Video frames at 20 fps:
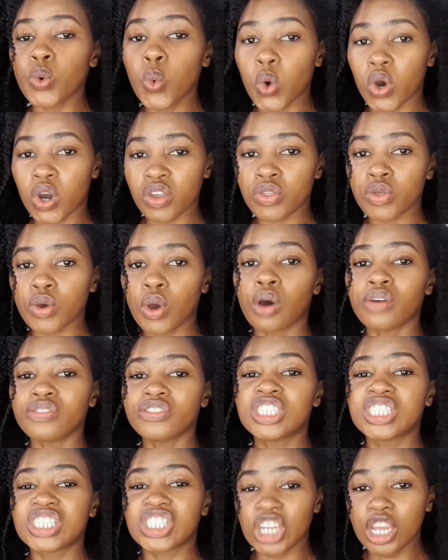worth
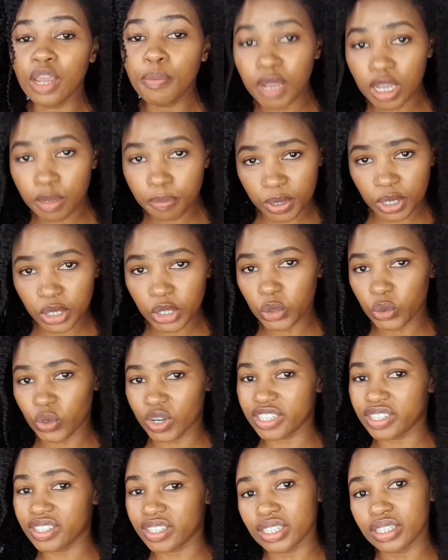of GBP
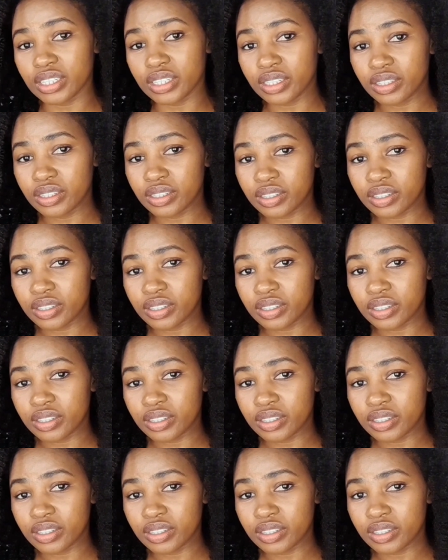USD,